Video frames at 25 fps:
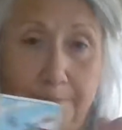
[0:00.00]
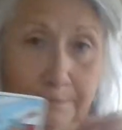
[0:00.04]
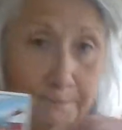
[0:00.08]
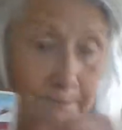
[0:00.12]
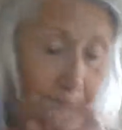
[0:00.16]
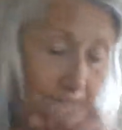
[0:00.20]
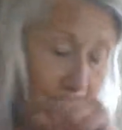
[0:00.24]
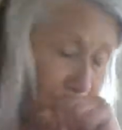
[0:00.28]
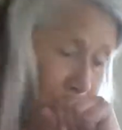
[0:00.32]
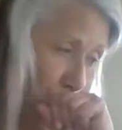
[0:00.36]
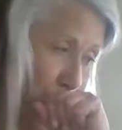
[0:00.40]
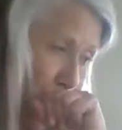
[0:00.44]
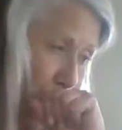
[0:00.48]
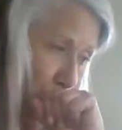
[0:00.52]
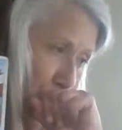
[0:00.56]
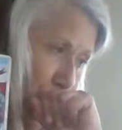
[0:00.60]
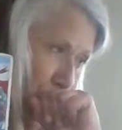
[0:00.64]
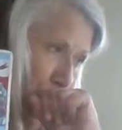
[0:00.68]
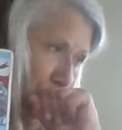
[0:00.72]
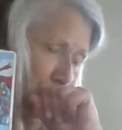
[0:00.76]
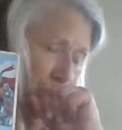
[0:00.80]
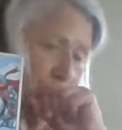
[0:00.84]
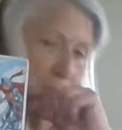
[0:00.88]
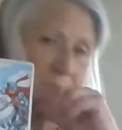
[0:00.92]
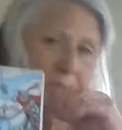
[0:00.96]

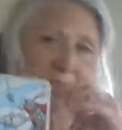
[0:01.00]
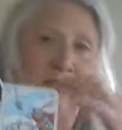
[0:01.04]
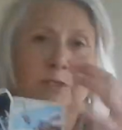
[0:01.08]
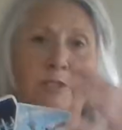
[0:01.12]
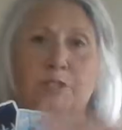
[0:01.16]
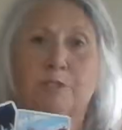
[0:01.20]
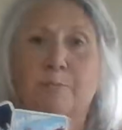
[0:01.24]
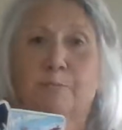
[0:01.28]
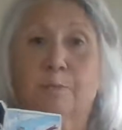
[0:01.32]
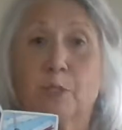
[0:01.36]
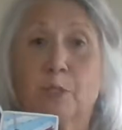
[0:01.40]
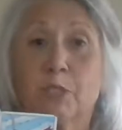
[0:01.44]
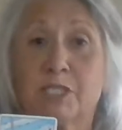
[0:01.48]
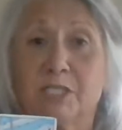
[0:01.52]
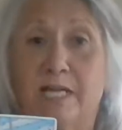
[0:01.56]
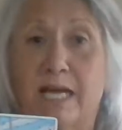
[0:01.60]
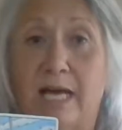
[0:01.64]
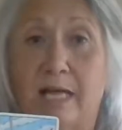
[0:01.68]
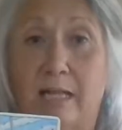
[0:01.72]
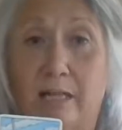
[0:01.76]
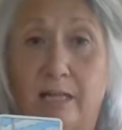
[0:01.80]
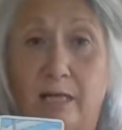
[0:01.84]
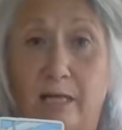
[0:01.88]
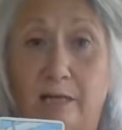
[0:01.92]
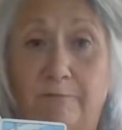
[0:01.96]
And there's a
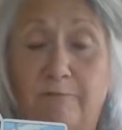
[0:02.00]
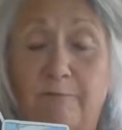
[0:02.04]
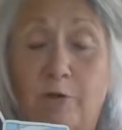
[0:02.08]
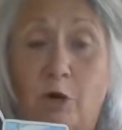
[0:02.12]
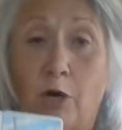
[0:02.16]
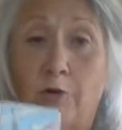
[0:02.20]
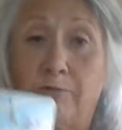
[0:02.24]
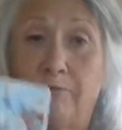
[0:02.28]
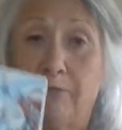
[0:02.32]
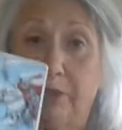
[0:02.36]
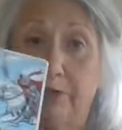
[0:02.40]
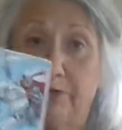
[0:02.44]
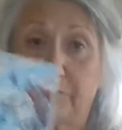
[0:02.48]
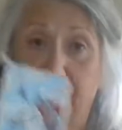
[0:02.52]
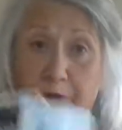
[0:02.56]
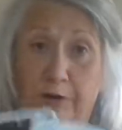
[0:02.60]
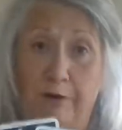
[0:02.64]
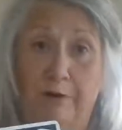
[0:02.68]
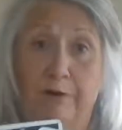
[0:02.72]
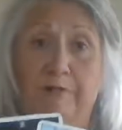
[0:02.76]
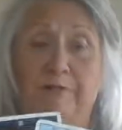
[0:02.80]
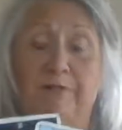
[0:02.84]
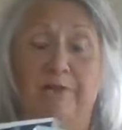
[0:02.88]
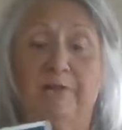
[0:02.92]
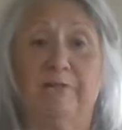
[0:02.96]
personality involved that's
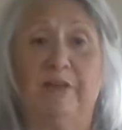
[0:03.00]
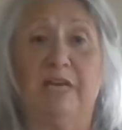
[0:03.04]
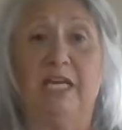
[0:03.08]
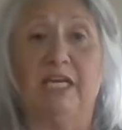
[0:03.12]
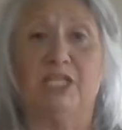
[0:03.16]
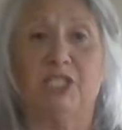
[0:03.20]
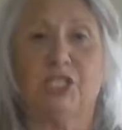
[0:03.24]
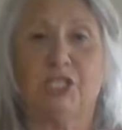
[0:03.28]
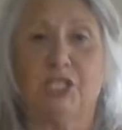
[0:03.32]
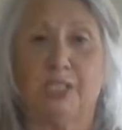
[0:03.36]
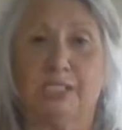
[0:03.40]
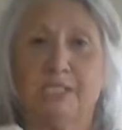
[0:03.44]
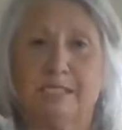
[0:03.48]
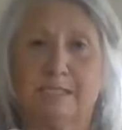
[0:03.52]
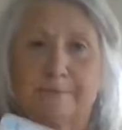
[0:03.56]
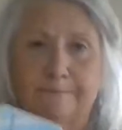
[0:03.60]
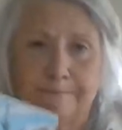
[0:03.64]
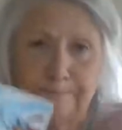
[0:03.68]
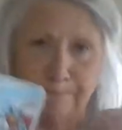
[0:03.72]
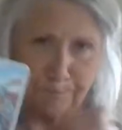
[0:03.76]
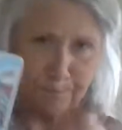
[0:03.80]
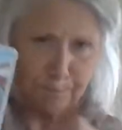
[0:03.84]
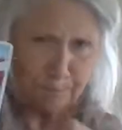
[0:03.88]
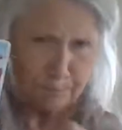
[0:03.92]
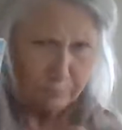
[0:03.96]
very vivacious,